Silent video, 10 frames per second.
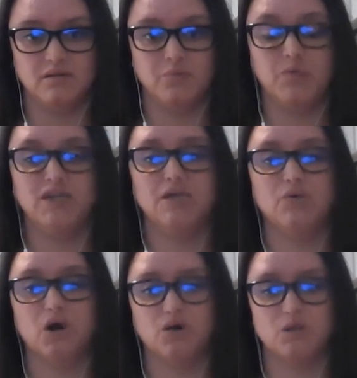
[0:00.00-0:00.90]
but that we're
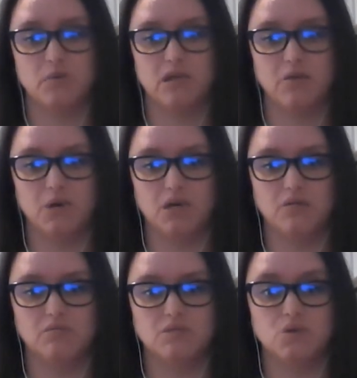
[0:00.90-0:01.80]
also making money.
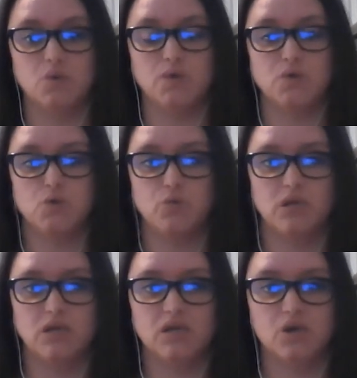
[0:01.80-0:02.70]
So those are
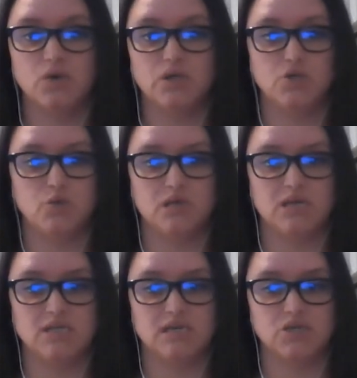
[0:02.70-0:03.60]
really the only two things
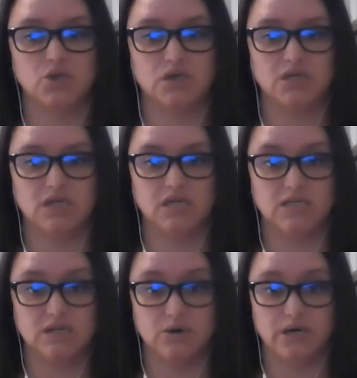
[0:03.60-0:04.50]
I took into
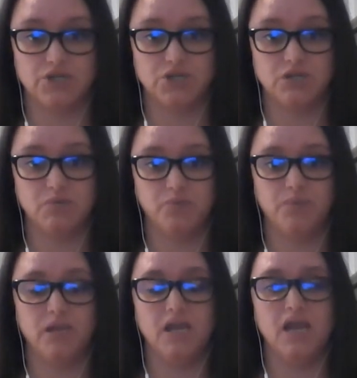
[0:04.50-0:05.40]
consideration.
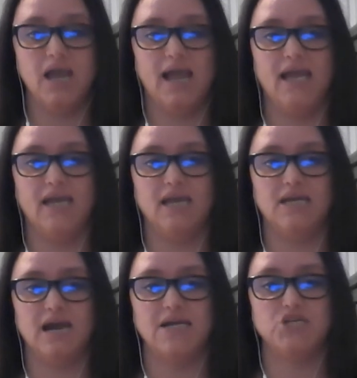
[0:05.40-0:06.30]
And
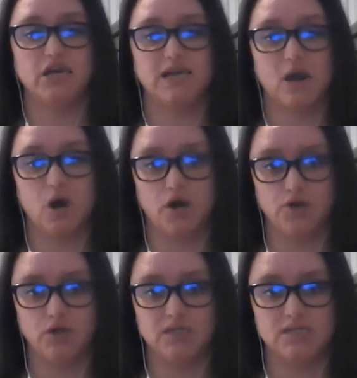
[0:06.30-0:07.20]
I checked out other
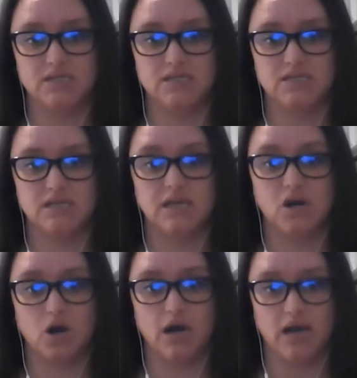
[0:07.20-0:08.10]
listings in
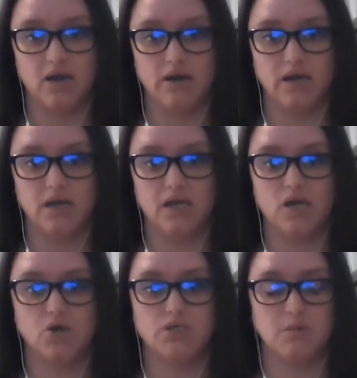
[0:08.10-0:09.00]
our area, in our
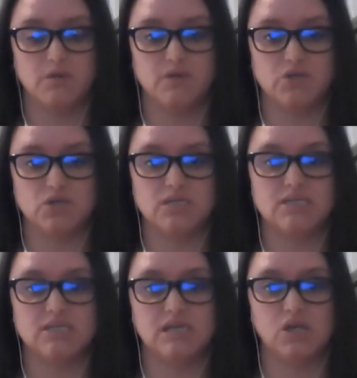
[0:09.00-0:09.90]
subdivision, to
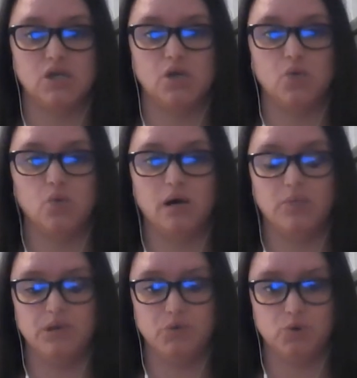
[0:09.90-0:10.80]
see what
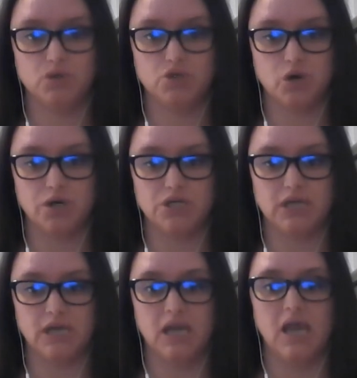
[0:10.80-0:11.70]
people were
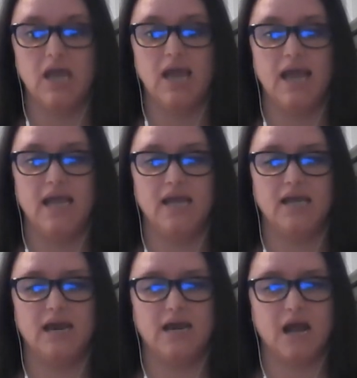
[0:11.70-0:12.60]
charging. And
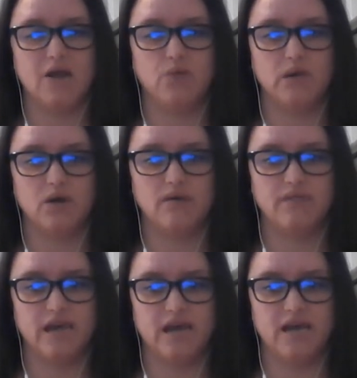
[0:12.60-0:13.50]
I kind of went off
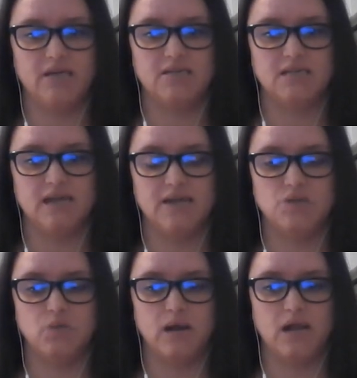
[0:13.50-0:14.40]
that, as
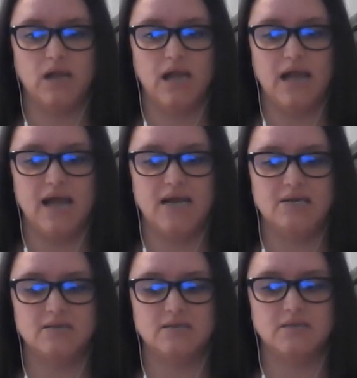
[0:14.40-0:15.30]
well as